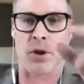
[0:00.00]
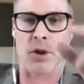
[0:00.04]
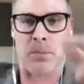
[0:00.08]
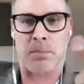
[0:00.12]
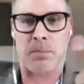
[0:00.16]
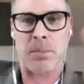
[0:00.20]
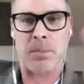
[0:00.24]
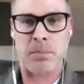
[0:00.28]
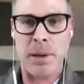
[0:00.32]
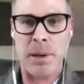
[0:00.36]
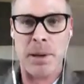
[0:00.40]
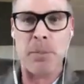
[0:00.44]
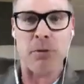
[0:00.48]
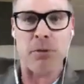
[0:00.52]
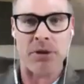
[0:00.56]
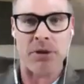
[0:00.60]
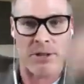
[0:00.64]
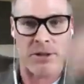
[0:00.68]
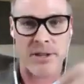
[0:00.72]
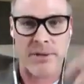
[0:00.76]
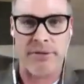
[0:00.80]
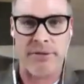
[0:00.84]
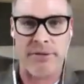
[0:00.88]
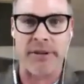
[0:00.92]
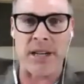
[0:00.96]
people at
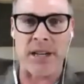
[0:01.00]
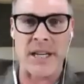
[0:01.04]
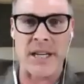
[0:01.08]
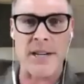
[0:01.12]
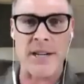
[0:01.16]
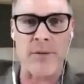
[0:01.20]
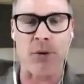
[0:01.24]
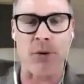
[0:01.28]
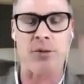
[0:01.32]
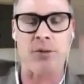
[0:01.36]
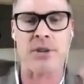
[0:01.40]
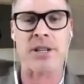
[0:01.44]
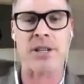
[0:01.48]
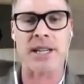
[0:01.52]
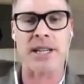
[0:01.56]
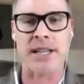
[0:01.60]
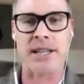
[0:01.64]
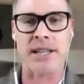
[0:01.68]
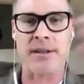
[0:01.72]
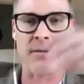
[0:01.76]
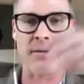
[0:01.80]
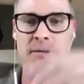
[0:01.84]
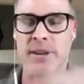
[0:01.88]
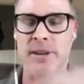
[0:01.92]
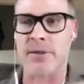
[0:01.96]
different levels and need
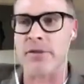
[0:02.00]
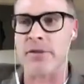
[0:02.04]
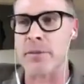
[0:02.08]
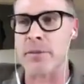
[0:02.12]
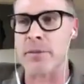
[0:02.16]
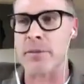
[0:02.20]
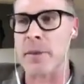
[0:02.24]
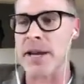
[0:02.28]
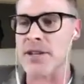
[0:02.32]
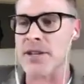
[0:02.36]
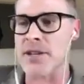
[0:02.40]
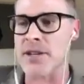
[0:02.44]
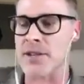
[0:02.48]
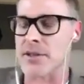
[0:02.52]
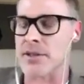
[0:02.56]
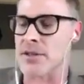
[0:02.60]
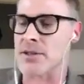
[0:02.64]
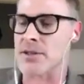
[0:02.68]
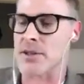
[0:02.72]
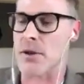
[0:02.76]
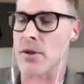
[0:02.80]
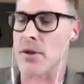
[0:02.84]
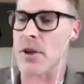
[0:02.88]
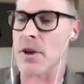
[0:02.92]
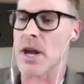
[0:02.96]
different information.
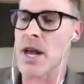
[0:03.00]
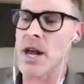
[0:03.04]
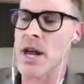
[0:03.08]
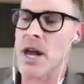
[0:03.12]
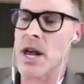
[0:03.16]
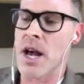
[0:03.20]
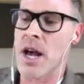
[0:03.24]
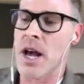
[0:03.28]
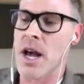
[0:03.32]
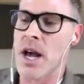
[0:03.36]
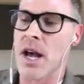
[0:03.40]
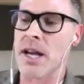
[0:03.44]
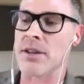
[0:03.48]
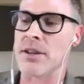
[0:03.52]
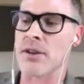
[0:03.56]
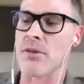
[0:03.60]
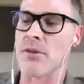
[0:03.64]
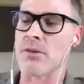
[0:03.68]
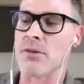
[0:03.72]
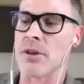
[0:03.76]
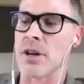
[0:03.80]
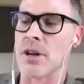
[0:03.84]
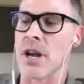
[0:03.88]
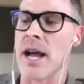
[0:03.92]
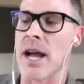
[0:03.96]
So I
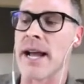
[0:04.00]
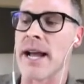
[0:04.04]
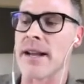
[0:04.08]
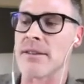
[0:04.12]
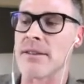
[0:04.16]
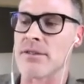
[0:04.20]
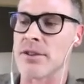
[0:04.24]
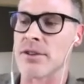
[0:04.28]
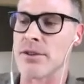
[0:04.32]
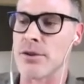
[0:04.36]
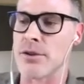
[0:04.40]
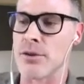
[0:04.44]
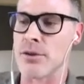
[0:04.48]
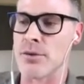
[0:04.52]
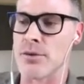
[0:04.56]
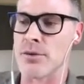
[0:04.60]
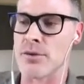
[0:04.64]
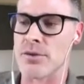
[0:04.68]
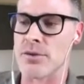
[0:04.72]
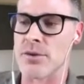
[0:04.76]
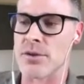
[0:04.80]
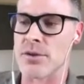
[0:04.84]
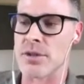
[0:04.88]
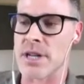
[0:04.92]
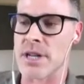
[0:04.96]
don't like to
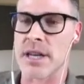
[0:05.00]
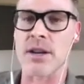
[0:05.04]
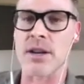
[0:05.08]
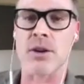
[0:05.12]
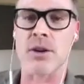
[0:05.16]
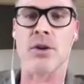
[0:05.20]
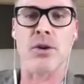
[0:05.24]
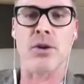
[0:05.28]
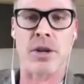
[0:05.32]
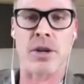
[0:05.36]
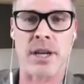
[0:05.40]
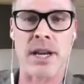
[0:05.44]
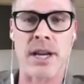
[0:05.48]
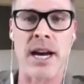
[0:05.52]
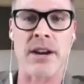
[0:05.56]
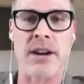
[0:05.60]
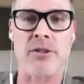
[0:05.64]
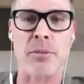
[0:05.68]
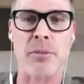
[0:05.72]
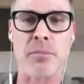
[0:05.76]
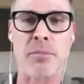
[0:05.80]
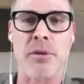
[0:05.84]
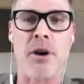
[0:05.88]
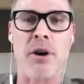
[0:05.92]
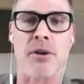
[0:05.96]
use like a cookie cutter
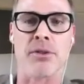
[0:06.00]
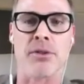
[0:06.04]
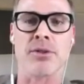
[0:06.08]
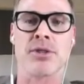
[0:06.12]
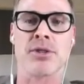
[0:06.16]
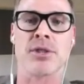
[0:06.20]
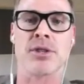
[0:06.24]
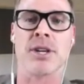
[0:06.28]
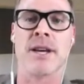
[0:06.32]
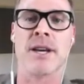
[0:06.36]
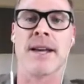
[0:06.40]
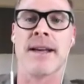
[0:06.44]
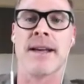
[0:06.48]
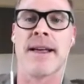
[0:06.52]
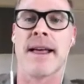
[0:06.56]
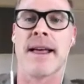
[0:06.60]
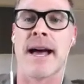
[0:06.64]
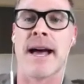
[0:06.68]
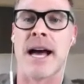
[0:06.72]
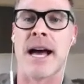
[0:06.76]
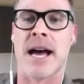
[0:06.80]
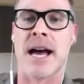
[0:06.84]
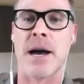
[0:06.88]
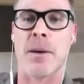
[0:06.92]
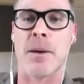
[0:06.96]
approach.
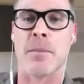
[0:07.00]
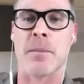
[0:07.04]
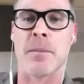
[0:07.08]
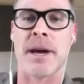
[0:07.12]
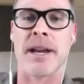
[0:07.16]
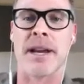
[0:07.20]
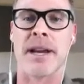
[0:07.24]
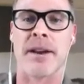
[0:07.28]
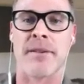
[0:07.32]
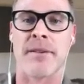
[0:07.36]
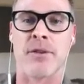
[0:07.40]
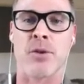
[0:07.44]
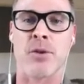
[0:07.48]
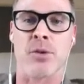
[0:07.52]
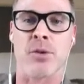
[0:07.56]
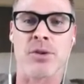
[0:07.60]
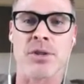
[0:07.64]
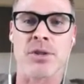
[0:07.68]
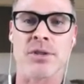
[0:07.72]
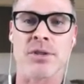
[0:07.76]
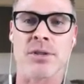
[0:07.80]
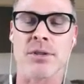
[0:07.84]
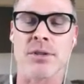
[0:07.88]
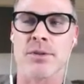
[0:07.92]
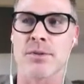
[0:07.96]
And of
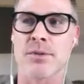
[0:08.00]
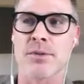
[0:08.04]
course,